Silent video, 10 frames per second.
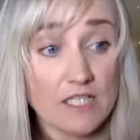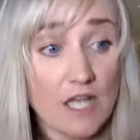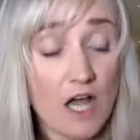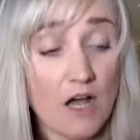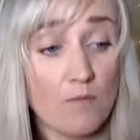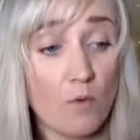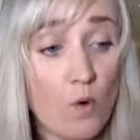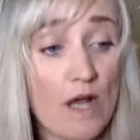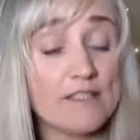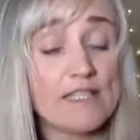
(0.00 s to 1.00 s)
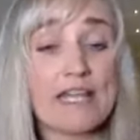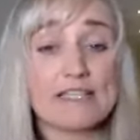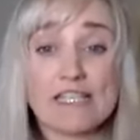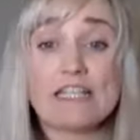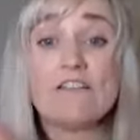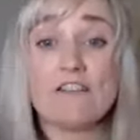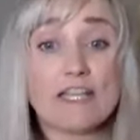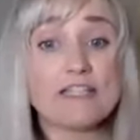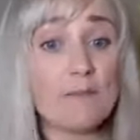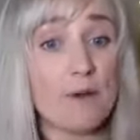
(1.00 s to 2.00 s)
was a
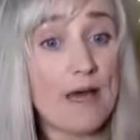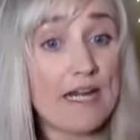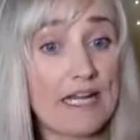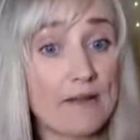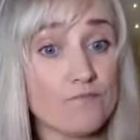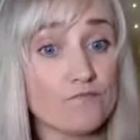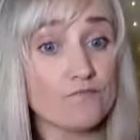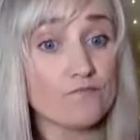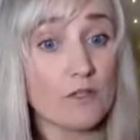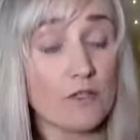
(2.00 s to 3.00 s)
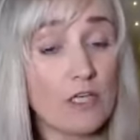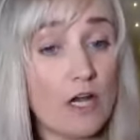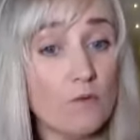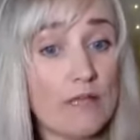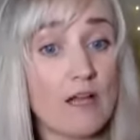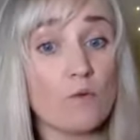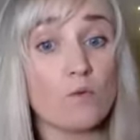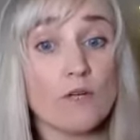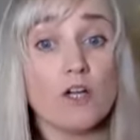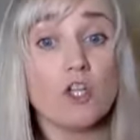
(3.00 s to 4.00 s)
significant sum of money, like a
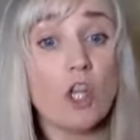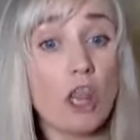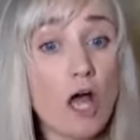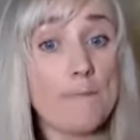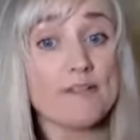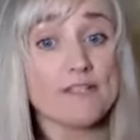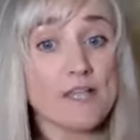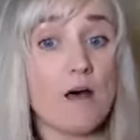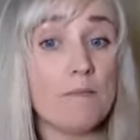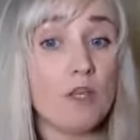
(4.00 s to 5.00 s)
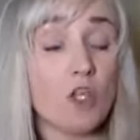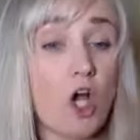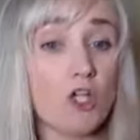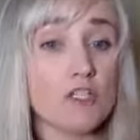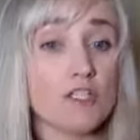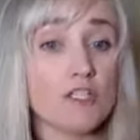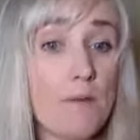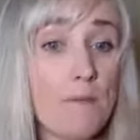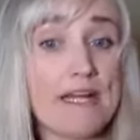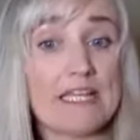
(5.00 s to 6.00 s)
real lump sum, large sum of
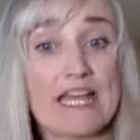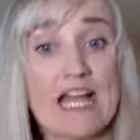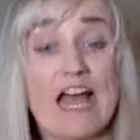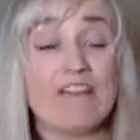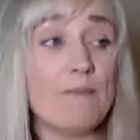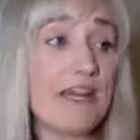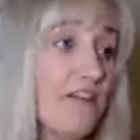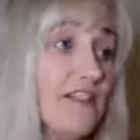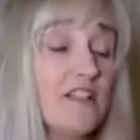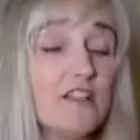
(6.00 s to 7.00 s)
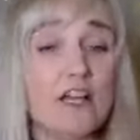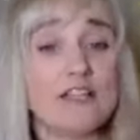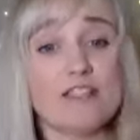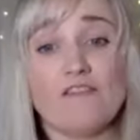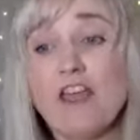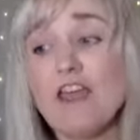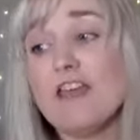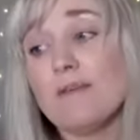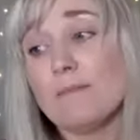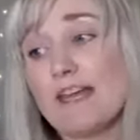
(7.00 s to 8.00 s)
money. Like I've manifested clients, I've
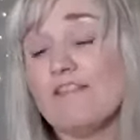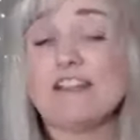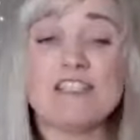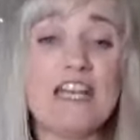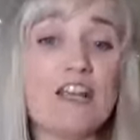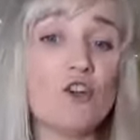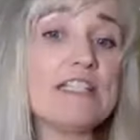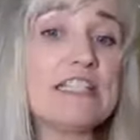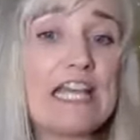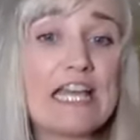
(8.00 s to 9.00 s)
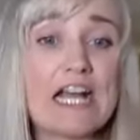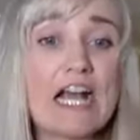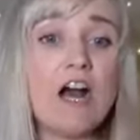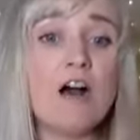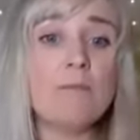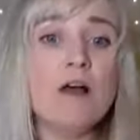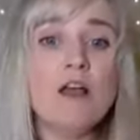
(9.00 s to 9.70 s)
manifested increasing income,